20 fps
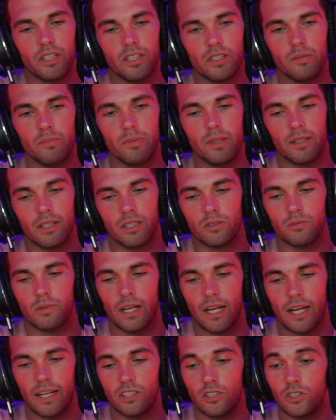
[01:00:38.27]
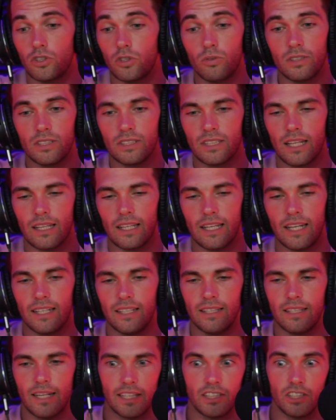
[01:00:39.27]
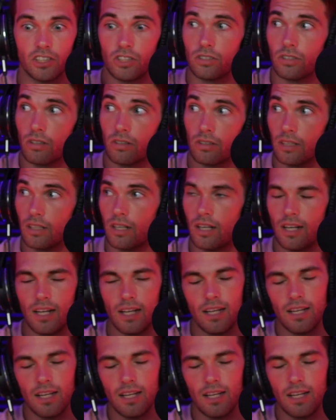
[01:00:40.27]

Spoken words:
a good bit because as soon as I landed, I just started.